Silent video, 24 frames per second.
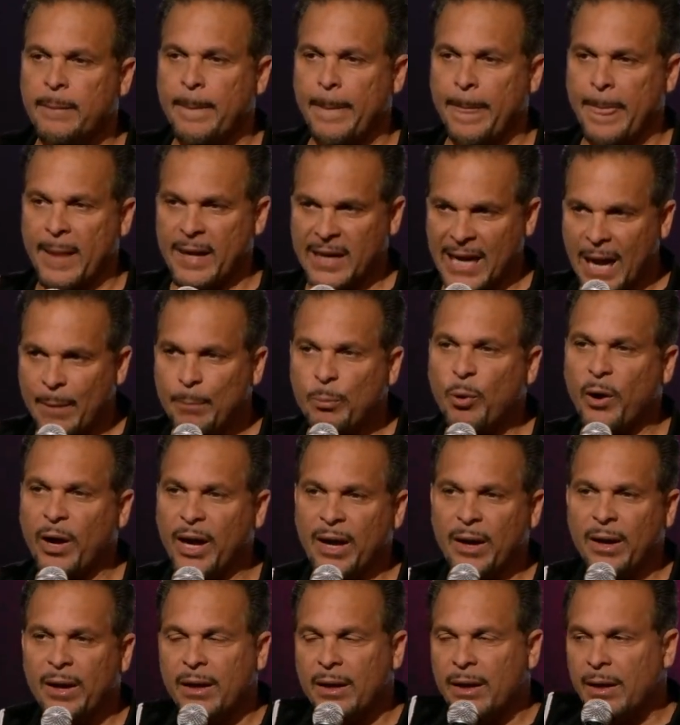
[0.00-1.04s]
And I pray
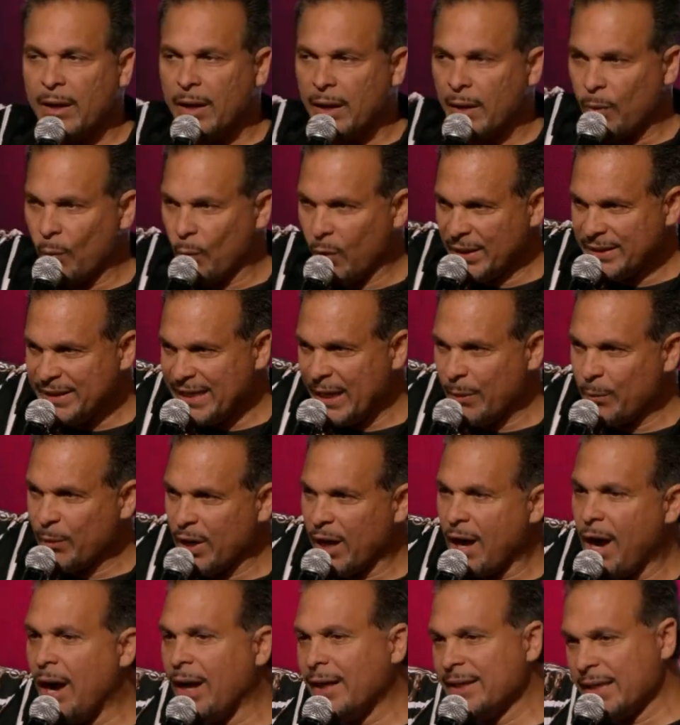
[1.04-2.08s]
one day we'll
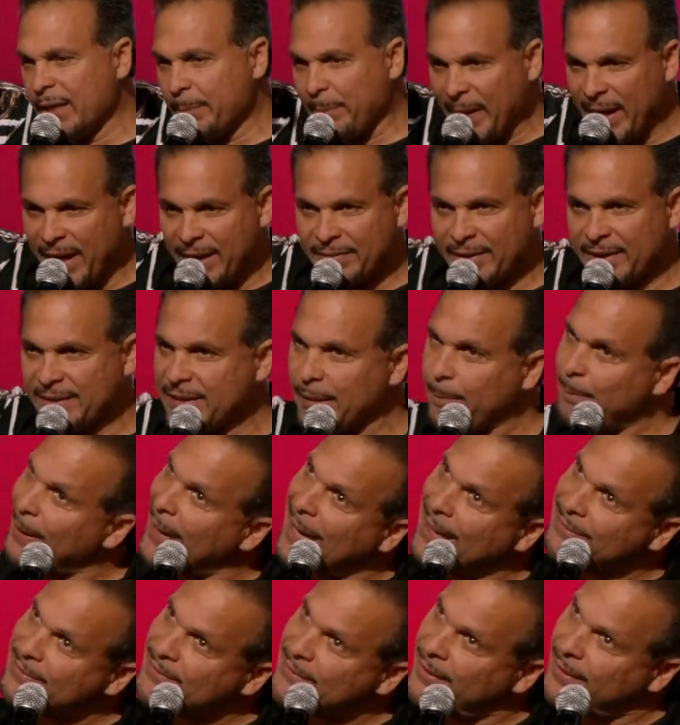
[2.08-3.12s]
all end up heaven and say,
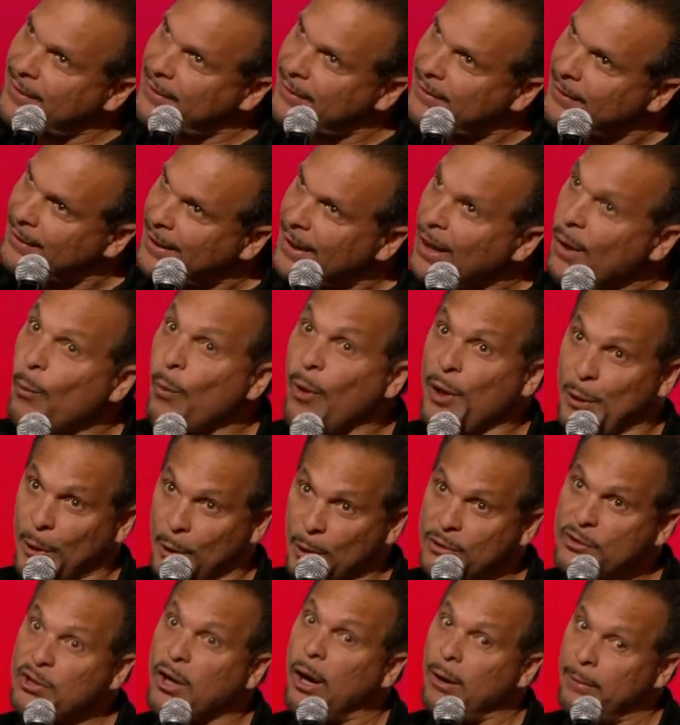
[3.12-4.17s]
Pastor, when you
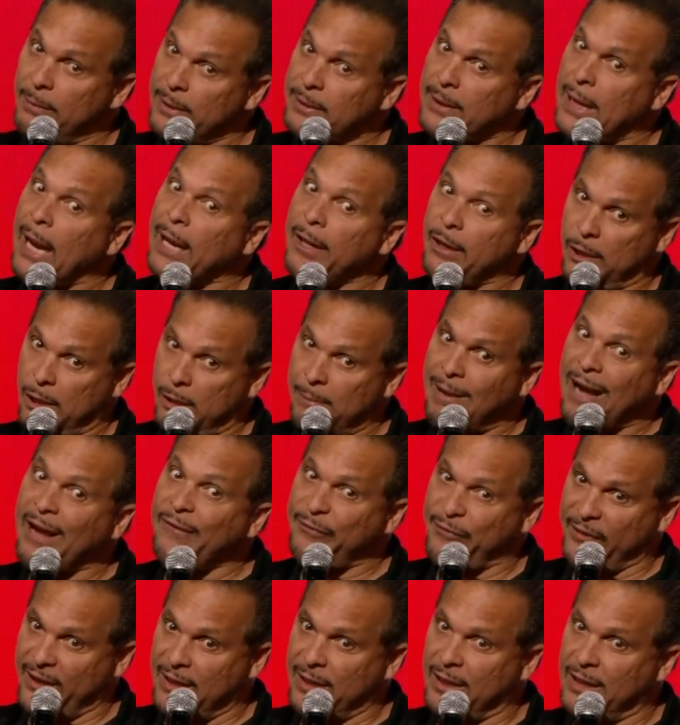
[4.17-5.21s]
told me that, you hurt my
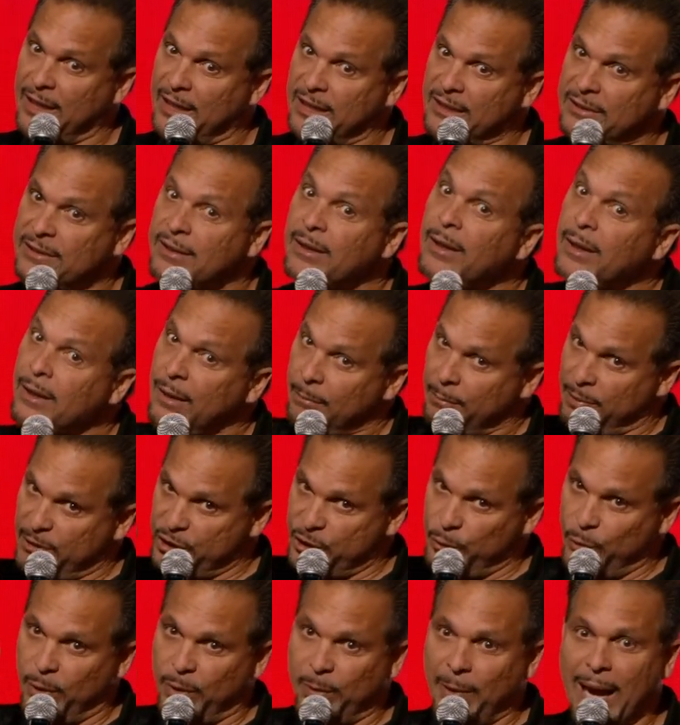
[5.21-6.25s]
feelings, but you
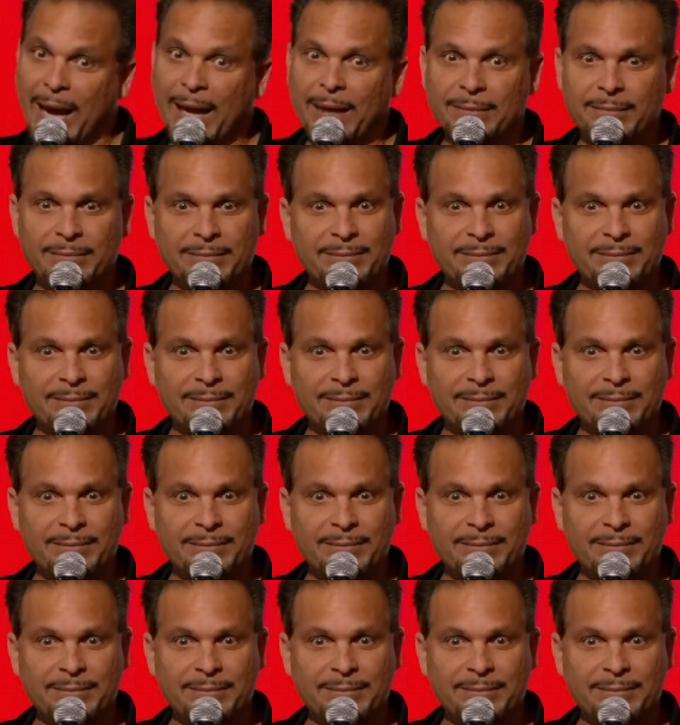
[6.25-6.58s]
were right.